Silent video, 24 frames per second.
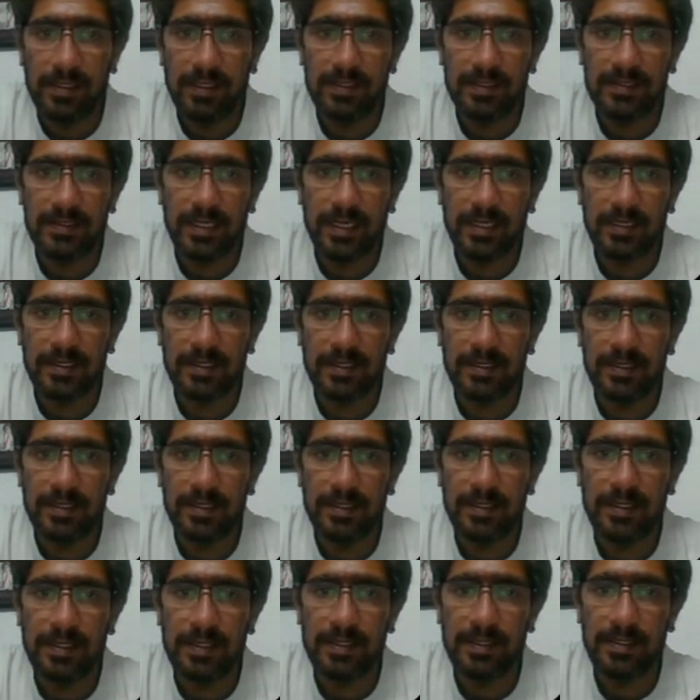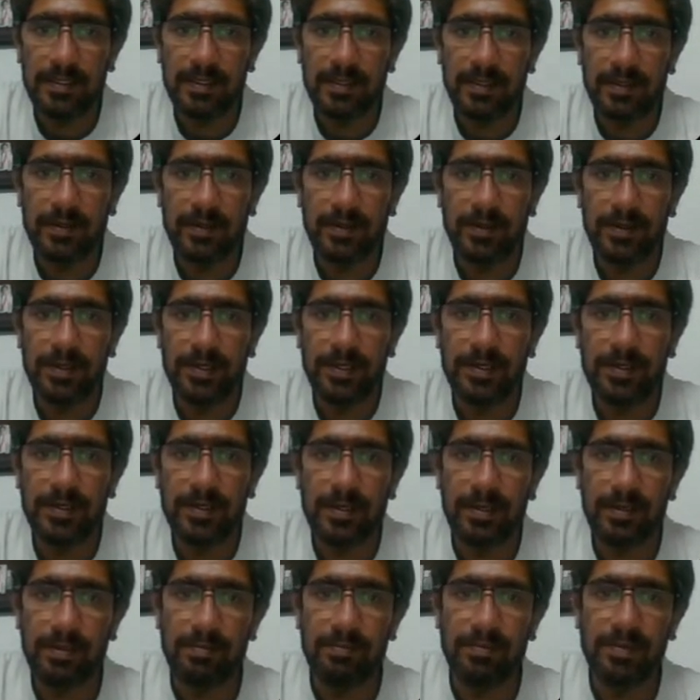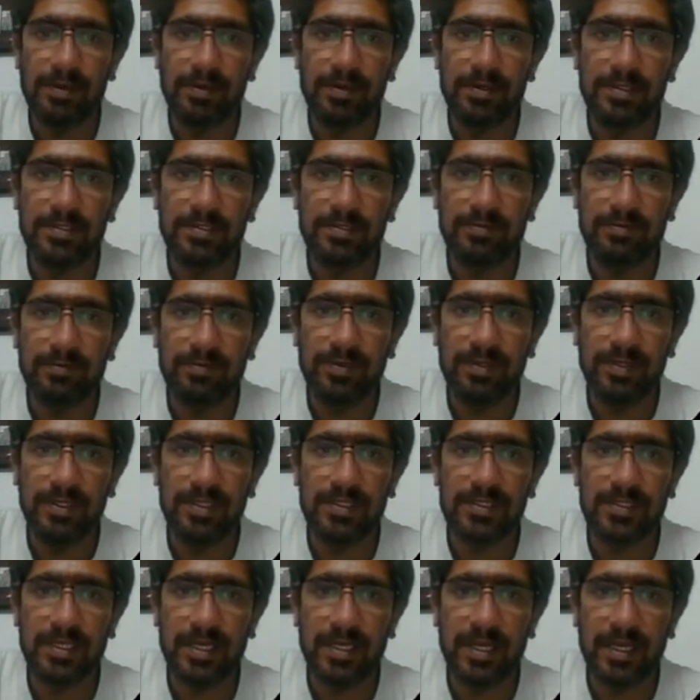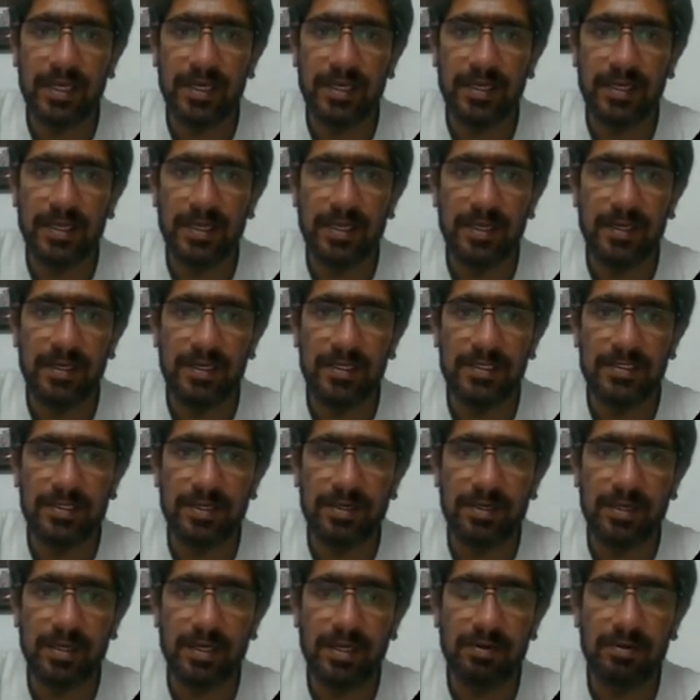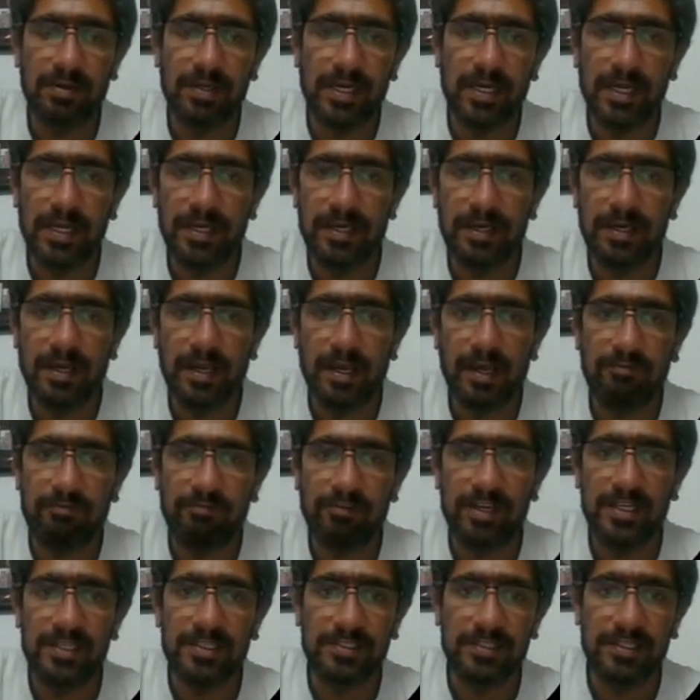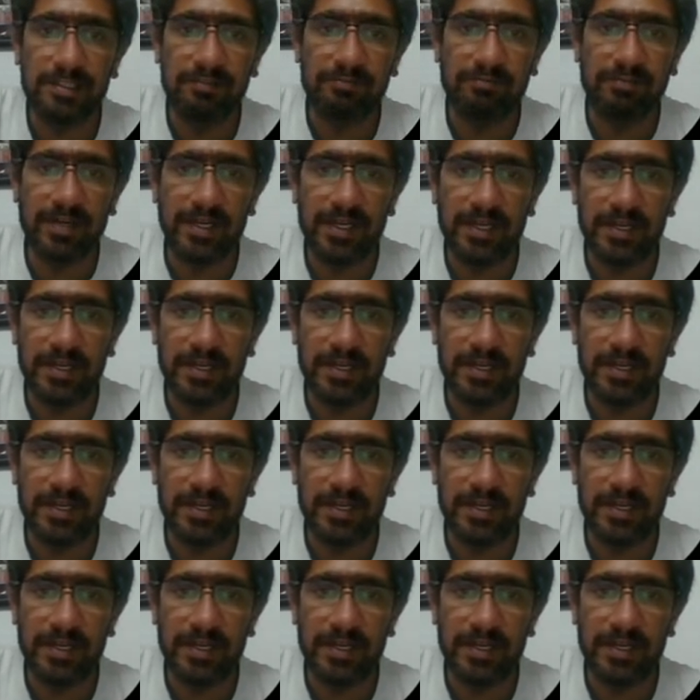is either here or here, because this 9, it does not allow a 9 in R5C5.